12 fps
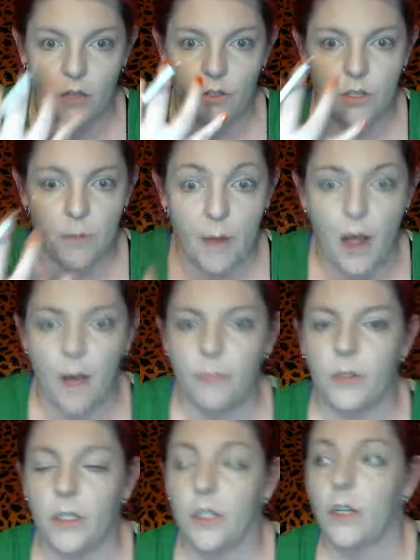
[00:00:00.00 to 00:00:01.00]
to pop
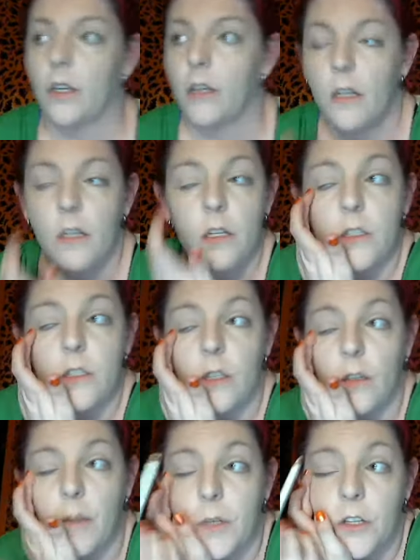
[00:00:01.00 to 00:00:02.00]
really good. So let
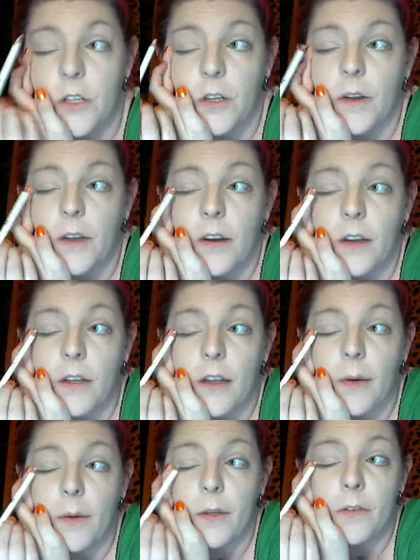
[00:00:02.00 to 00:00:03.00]
me show you how I
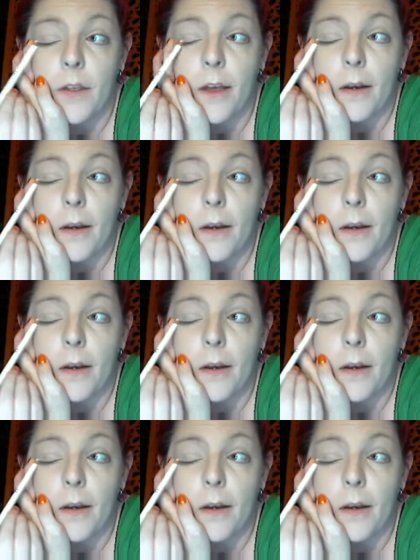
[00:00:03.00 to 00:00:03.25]
do that.